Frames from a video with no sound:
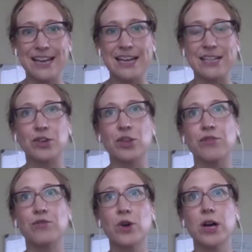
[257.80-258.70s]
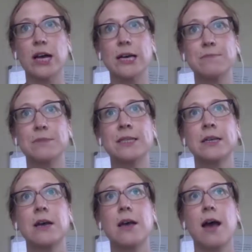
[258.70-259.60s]
yeah. So the 4 hubs
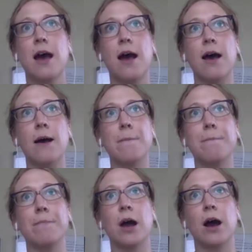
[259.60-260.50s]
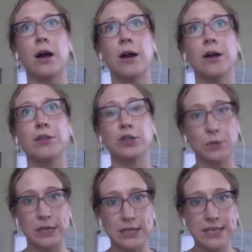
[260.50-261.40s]
there's
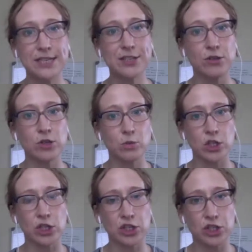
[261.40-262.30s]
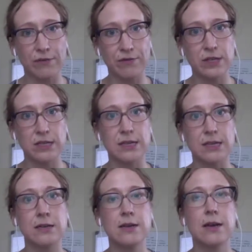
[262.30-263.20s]
one on the East Coast, which is
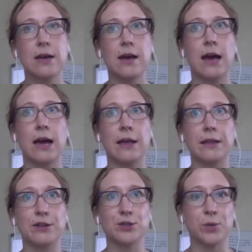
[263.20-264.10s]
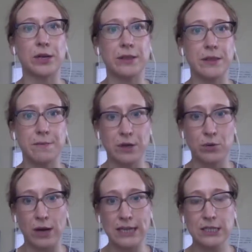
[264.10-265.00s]
Jefferson. There's one in the
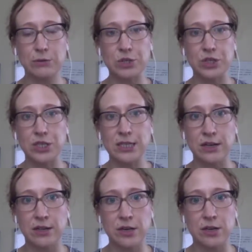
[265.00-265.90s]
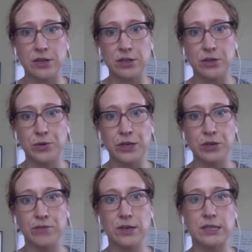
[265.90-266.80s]
Midwest, which is Southern Illinois
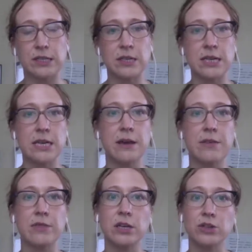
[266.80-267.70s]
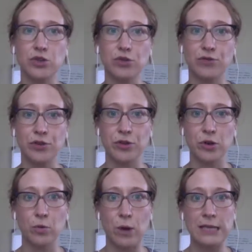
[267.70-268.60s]
University, and then 2
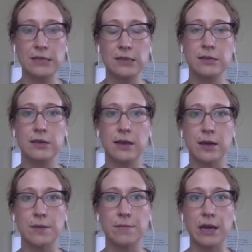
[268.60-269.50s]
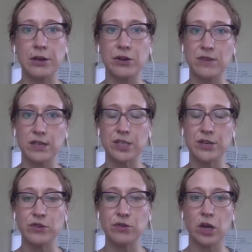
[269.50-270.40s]
further west at University
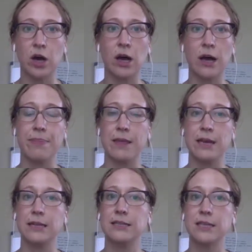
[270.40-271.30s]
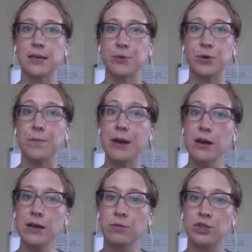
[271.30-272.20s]
of Utah, and then at Samuel
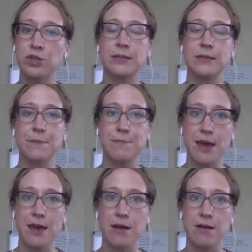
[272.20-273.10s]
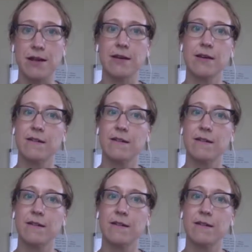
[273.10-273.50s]
Merritt, which is in the Bay Area of